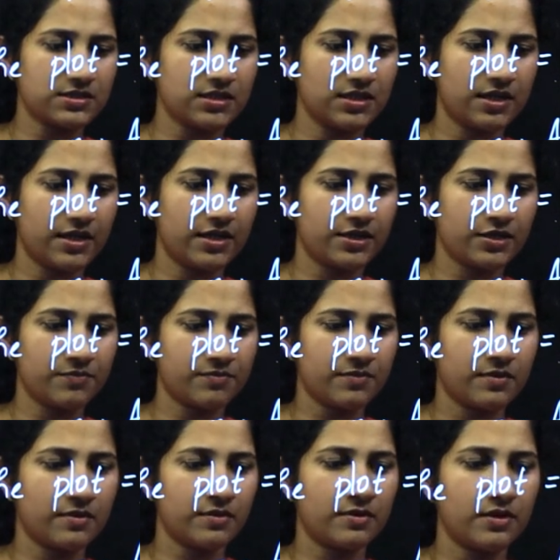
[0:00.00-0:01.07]
we have to
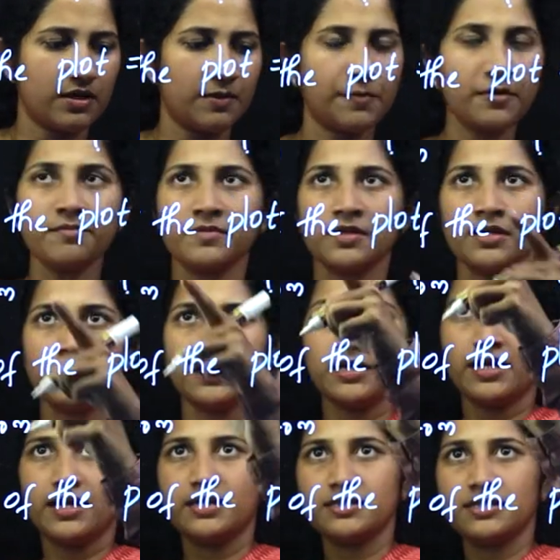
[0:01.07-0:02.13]

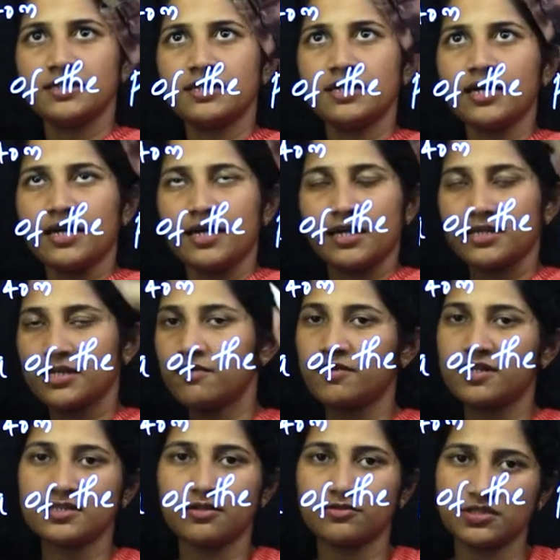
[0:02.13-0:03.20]
do this. This
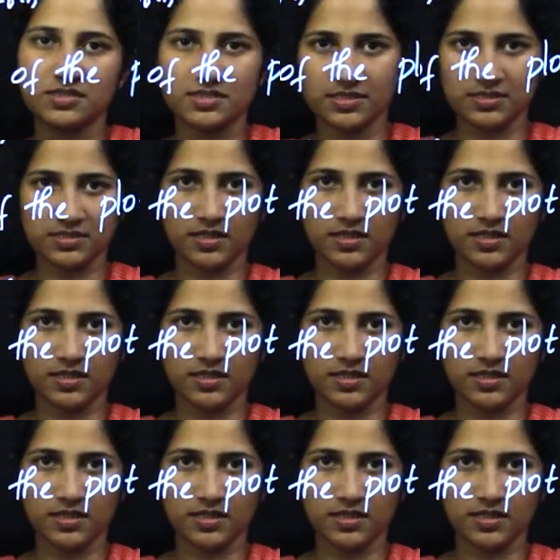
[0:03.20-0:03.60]
is